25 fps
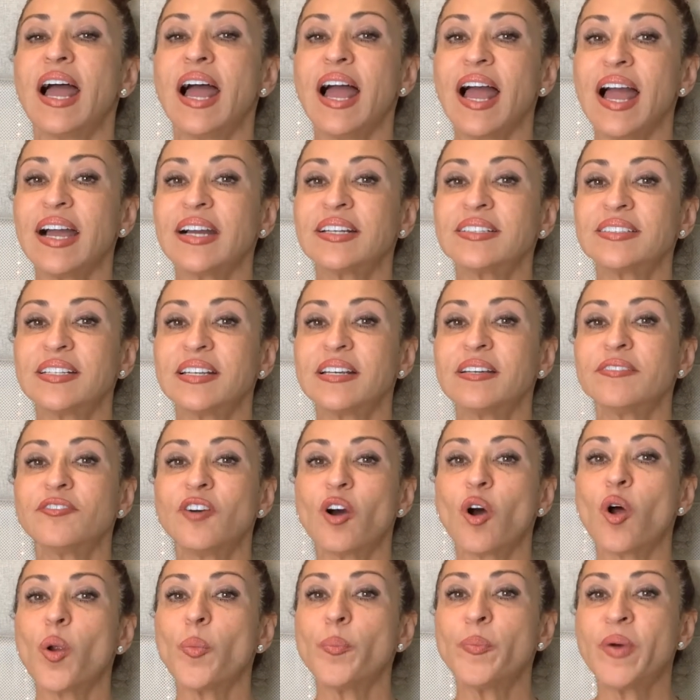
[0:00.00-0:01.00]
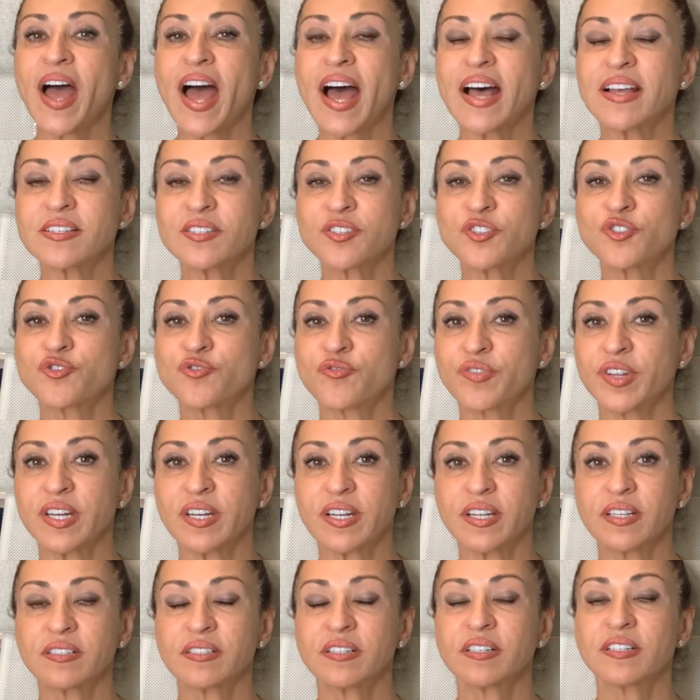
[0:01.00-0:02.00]
active or past
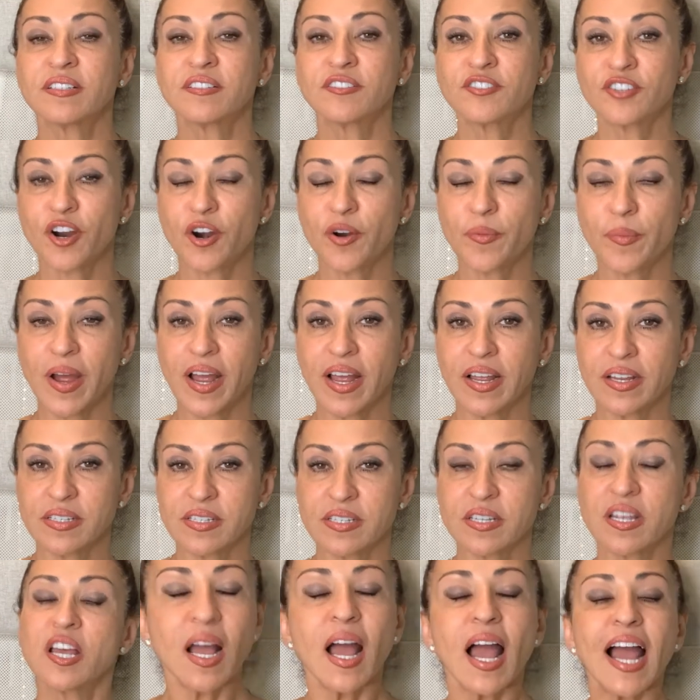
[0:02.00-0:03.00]
treated termites.